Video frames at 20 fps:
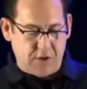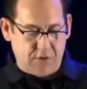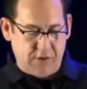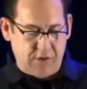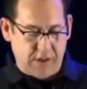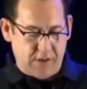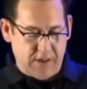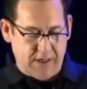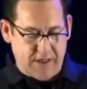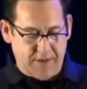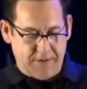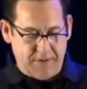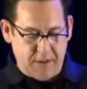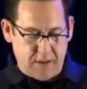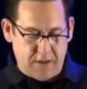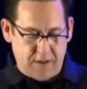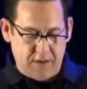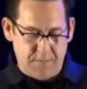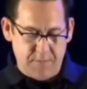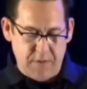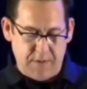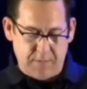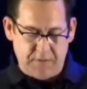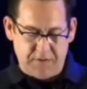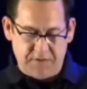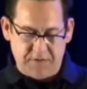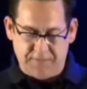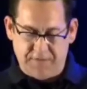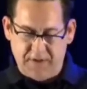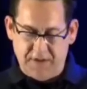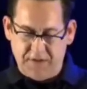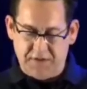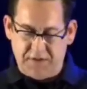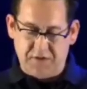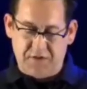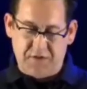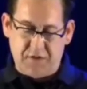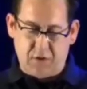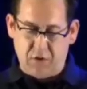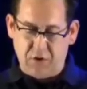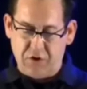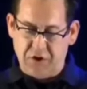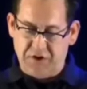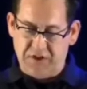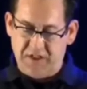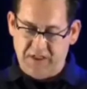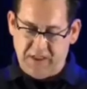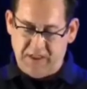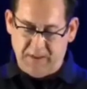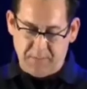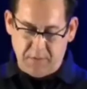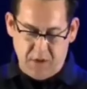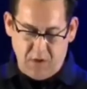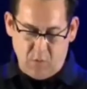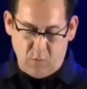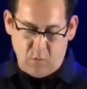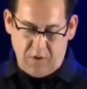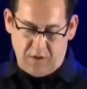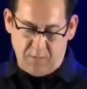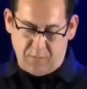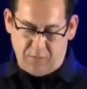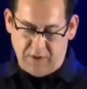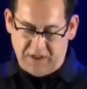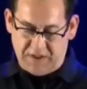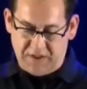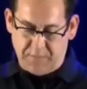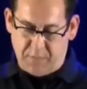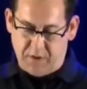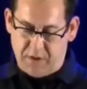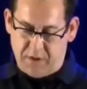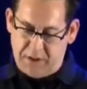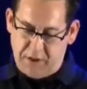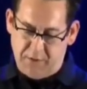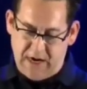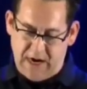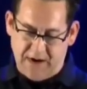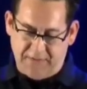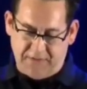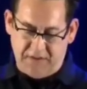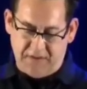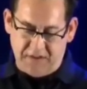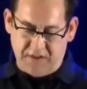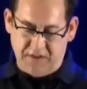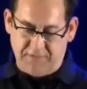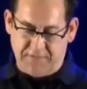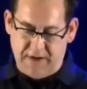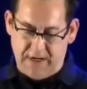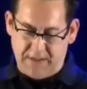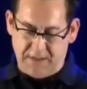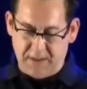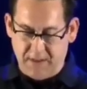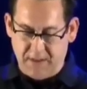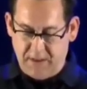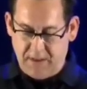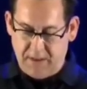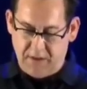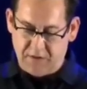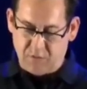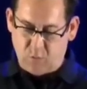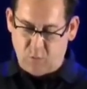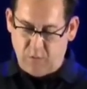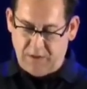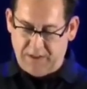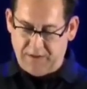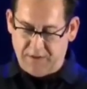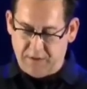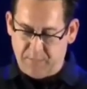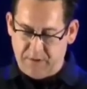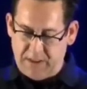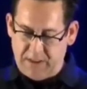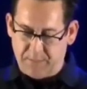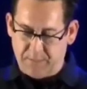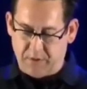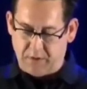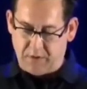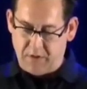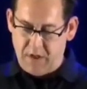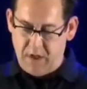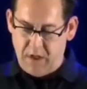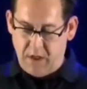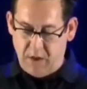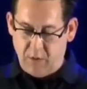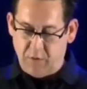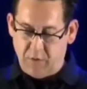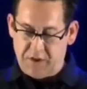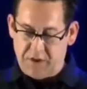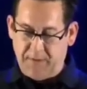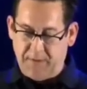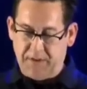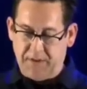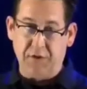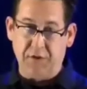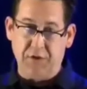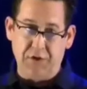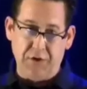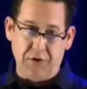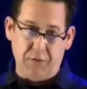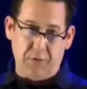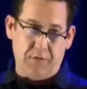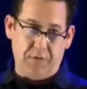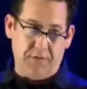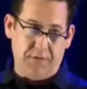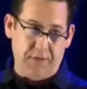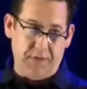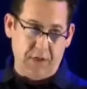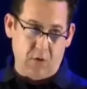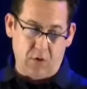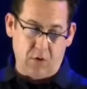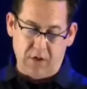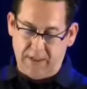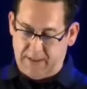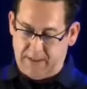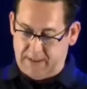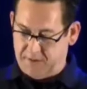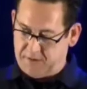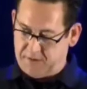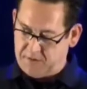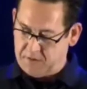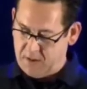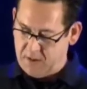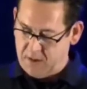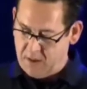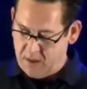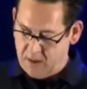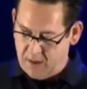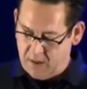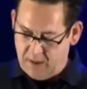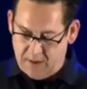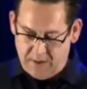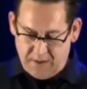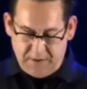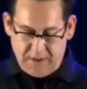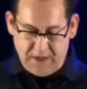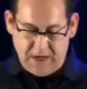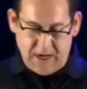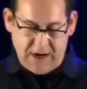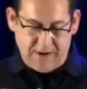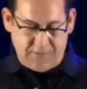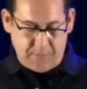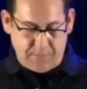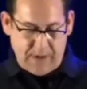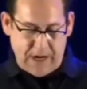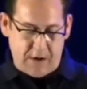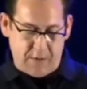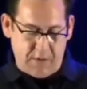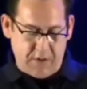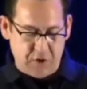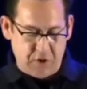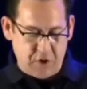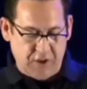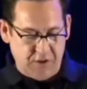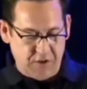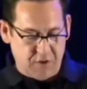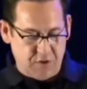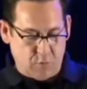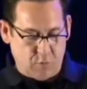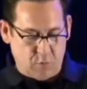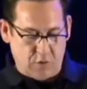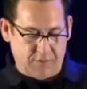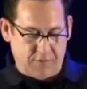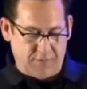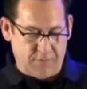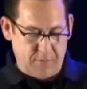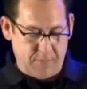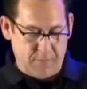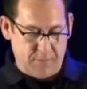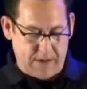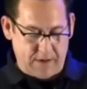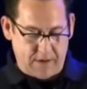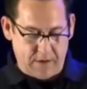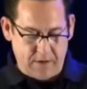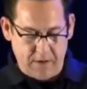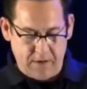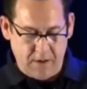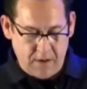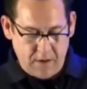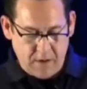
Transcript: Greer and the other members of his disclosure team will impress upon you at this event. It is we, the people, which means you, the audience, that have the power to change the world for the better.